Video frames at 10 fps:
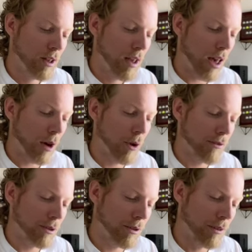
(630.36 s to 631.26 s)

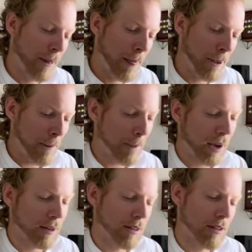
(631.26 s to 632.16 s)
However, back
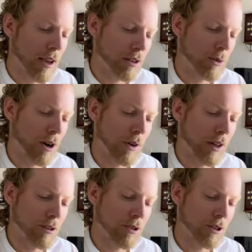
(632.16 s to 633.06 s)
in the days when our
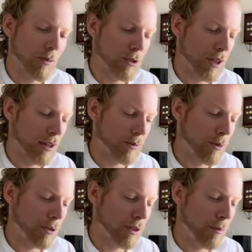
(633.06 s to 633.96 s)
relationship was at its
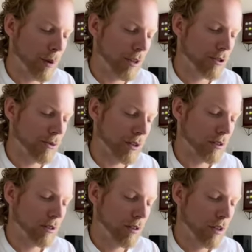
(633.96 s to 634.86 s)
most
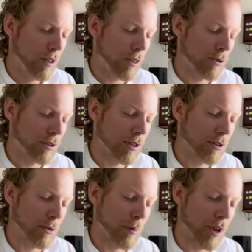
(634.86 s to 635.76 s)
tempestuous, those things
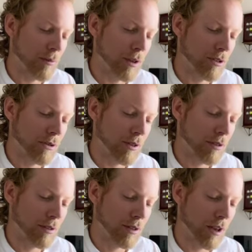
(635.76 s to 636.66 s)
remain
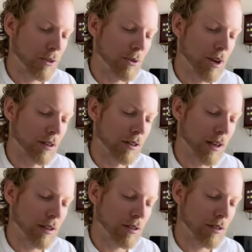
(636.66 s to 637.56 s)
mysteries and create a
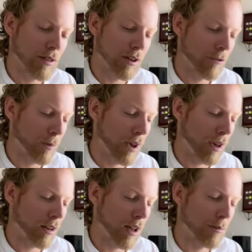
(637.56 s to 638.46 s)
legacy of
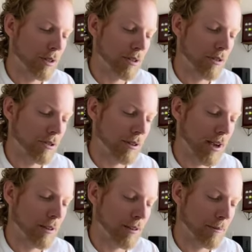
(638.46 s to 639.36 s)
pain and misunderstanding.